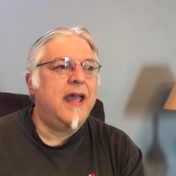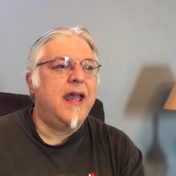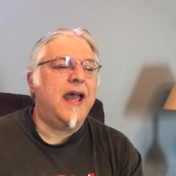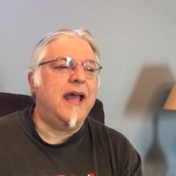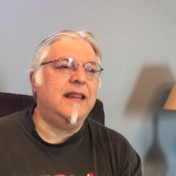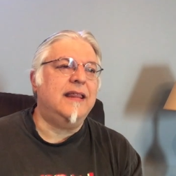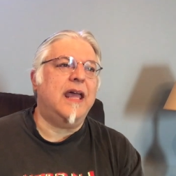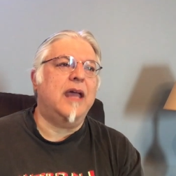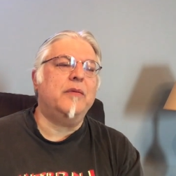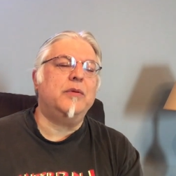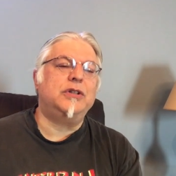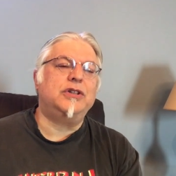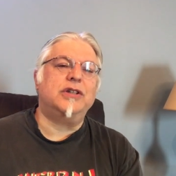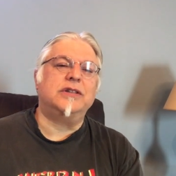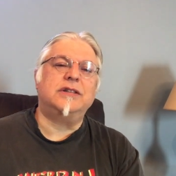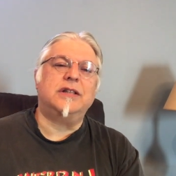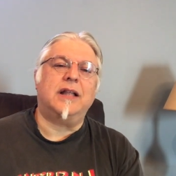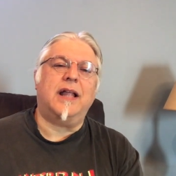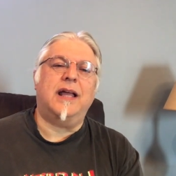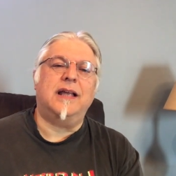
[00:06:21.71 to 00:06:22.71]
and they would
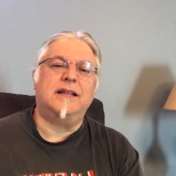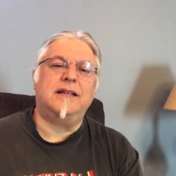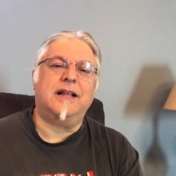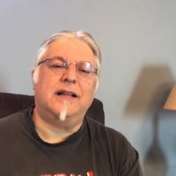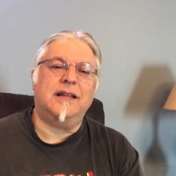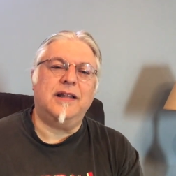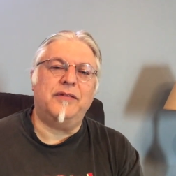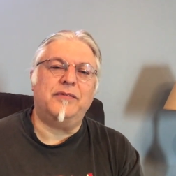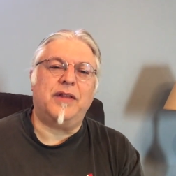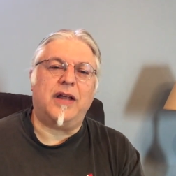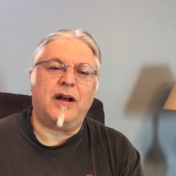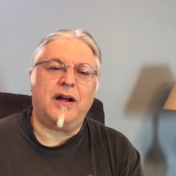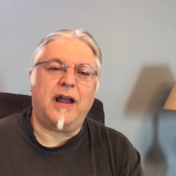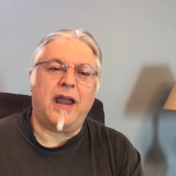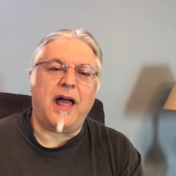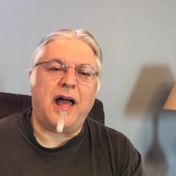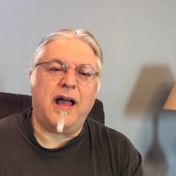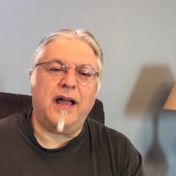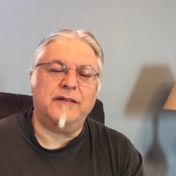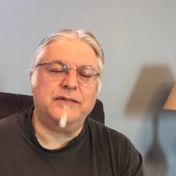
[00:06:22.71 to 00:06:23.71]
just like to live their
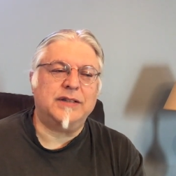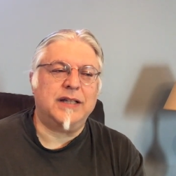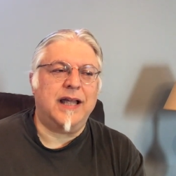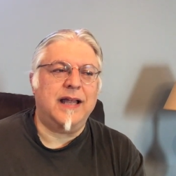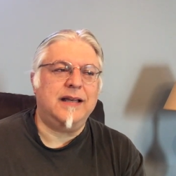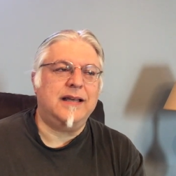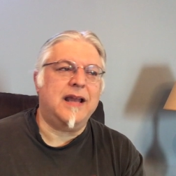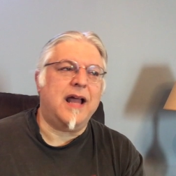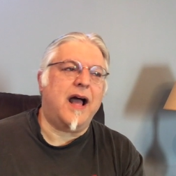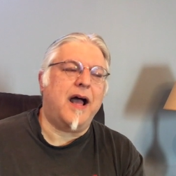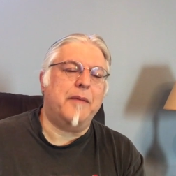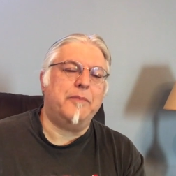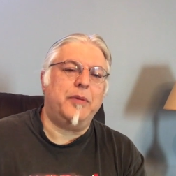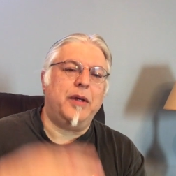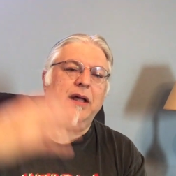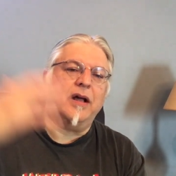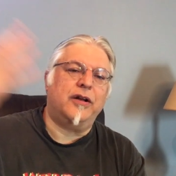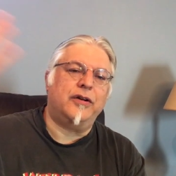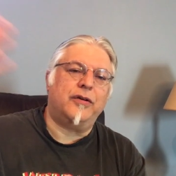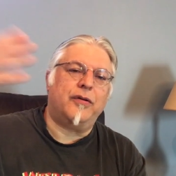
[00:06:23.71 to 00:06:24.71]
lives and not
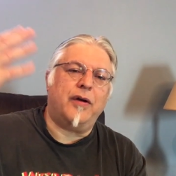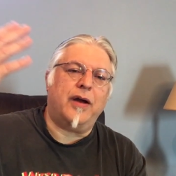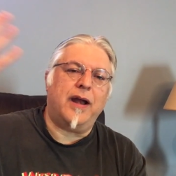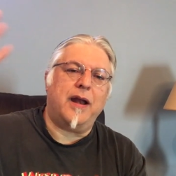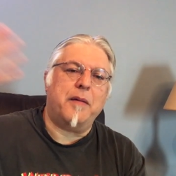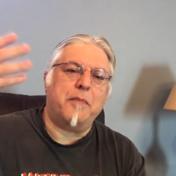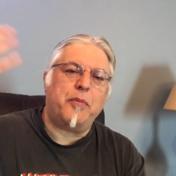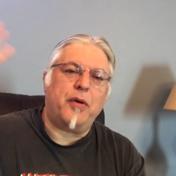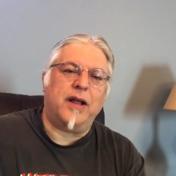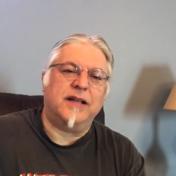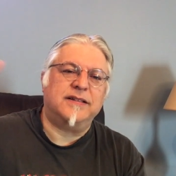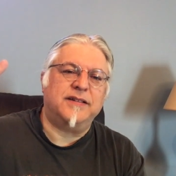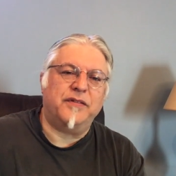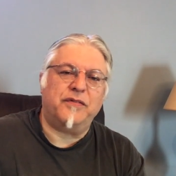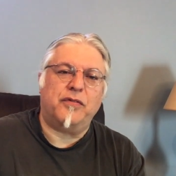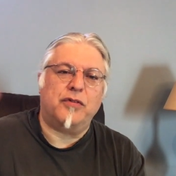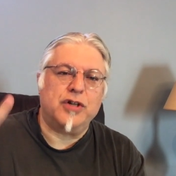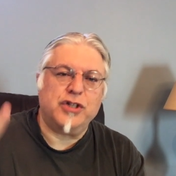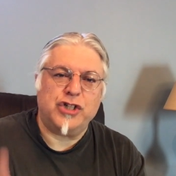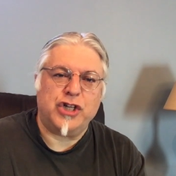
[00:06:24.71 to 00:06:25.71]
be under an
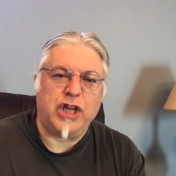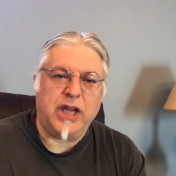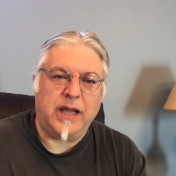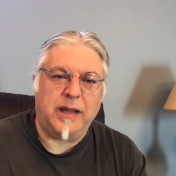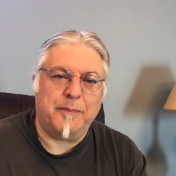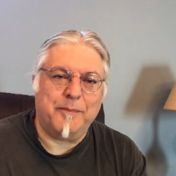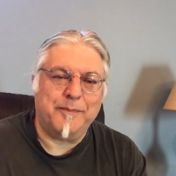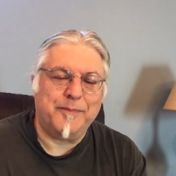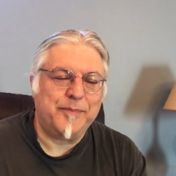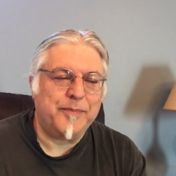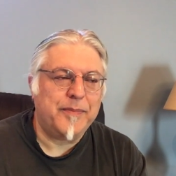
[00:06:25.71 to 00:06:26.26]
oppressive regime.